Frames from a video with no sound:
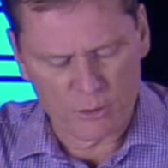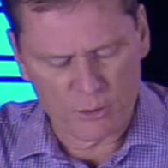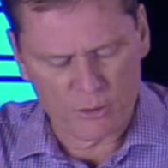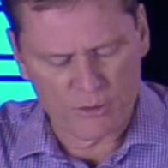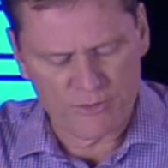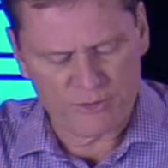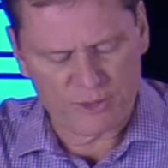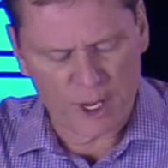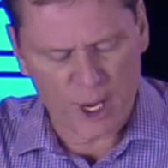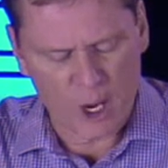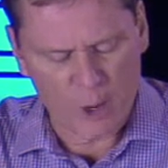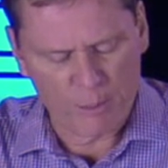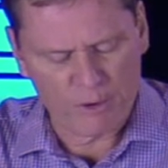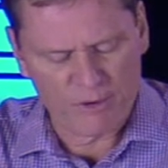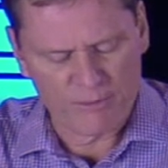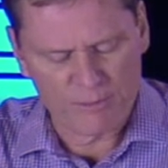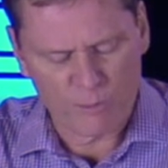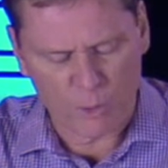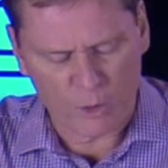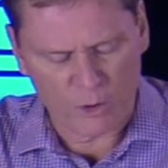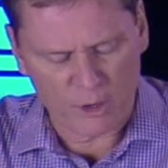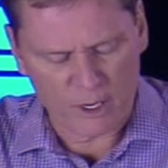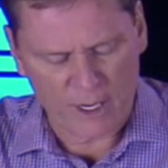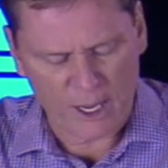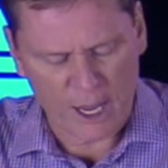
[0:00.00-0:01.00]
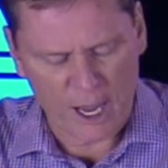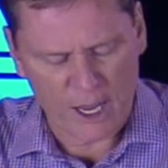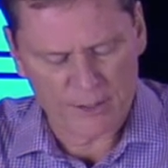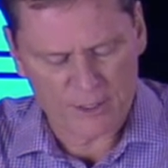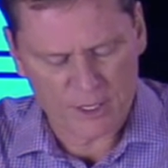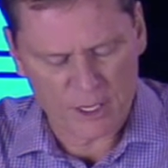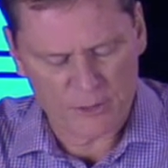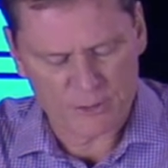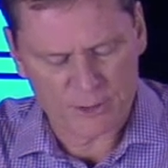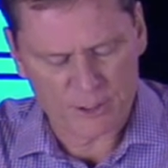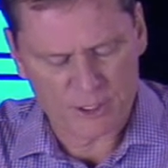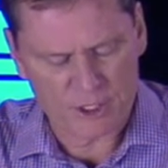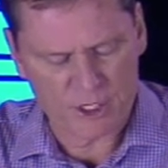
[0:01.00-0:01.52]
With the help of Mordecai and
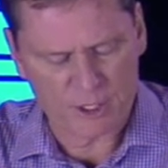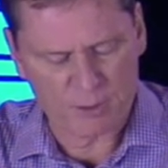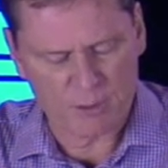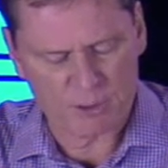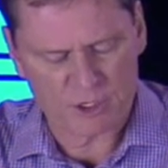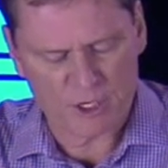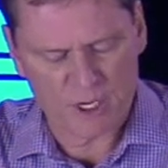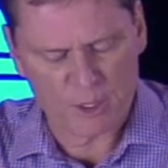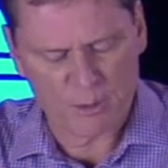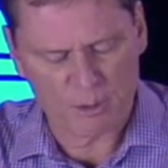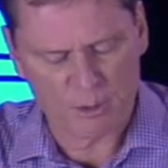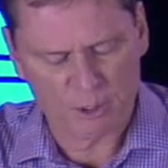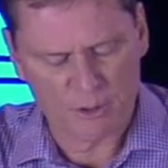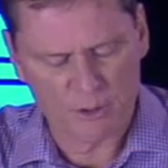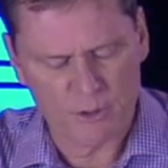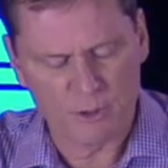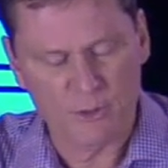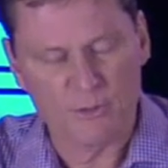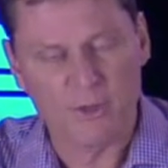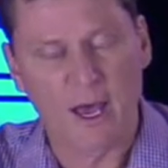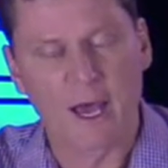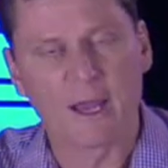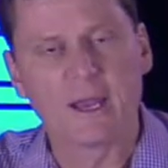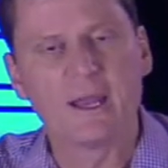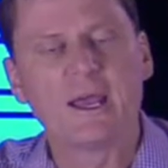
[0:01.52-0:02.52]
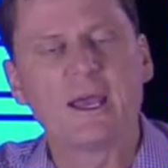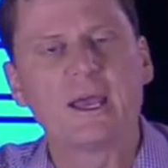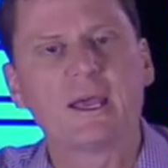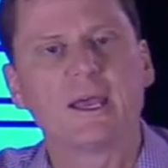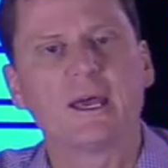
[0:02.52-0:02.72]
others, she was able to do that.